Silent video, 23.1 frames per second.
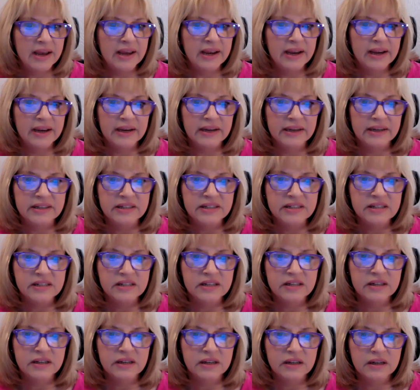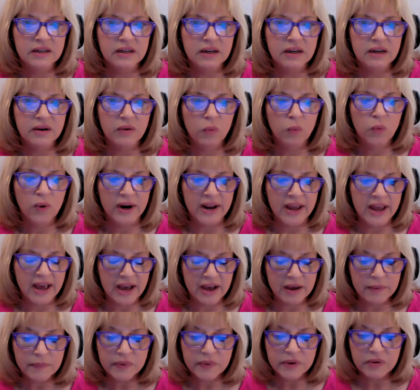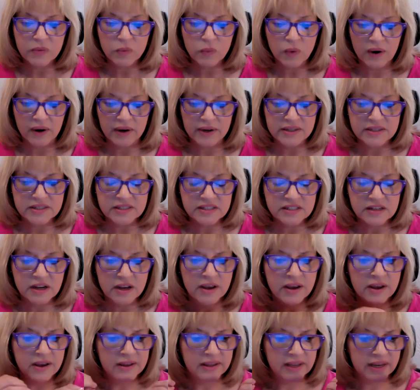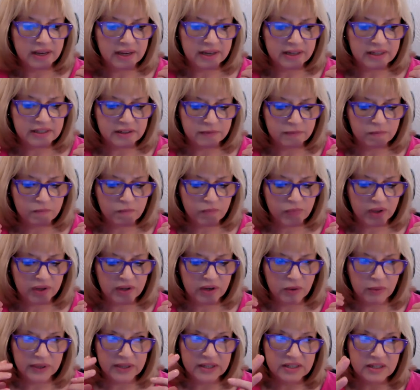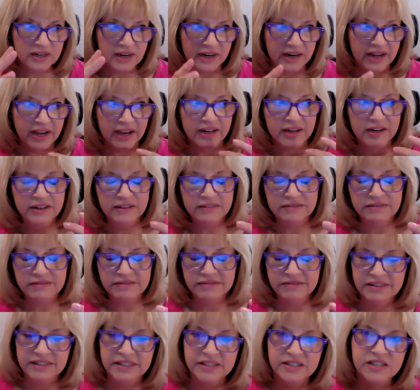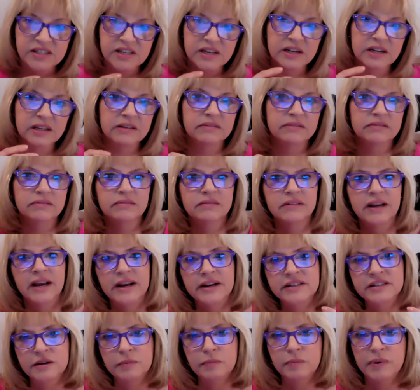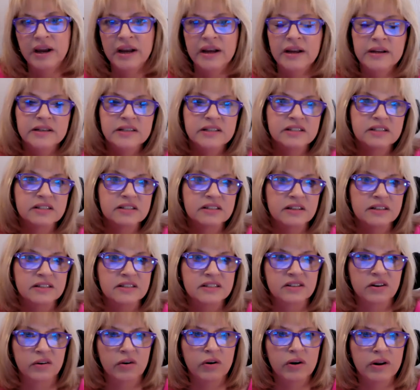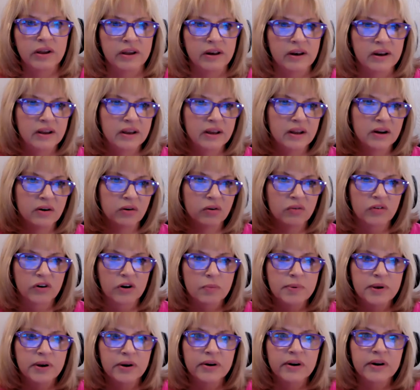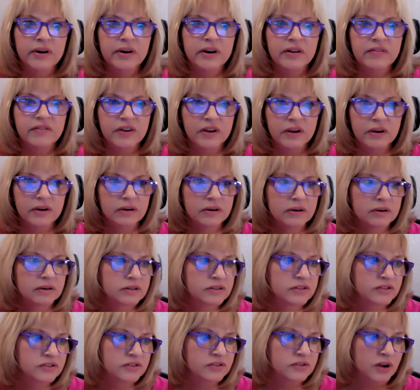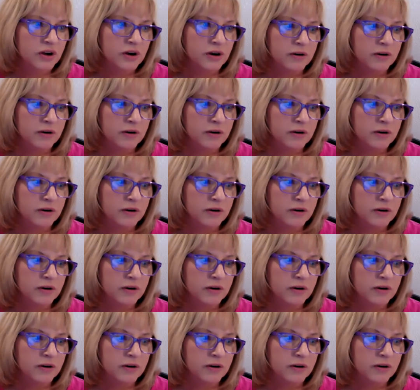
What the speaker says: And what happened was that, I'd had these little aches and pains that started, and over a period of years,